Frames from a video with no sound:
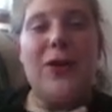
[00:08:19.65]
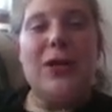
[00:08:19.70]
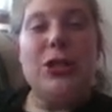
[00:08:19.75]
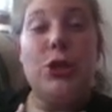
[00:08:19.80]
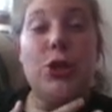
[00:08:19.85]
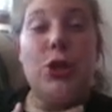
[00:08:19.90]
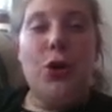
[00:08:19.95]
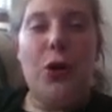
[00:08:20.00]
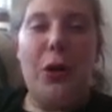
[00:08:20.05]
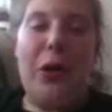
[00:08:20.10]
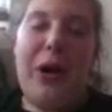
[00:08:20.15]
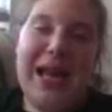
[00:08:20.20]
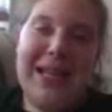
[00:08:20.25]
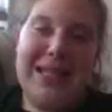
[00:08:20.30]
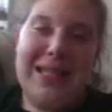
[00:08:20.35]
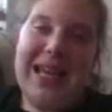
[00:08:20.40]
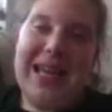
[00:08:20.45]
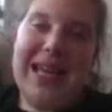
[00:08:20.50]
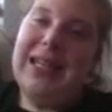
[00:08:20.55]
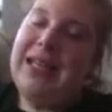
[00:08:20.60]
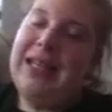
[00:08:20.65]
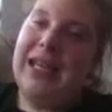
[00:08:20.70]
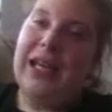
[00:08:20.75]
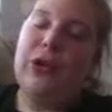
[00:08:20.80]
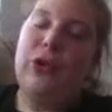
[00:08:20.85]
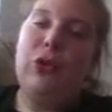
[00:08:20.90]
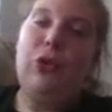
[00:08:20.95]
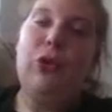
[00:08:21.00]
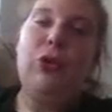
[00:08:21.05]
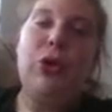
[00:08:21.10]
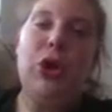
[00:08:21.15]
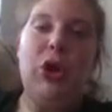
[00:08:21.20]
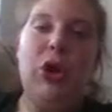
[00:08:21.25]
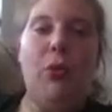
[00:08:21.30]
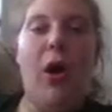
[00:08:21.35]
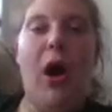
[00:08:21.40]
it's your identity and who you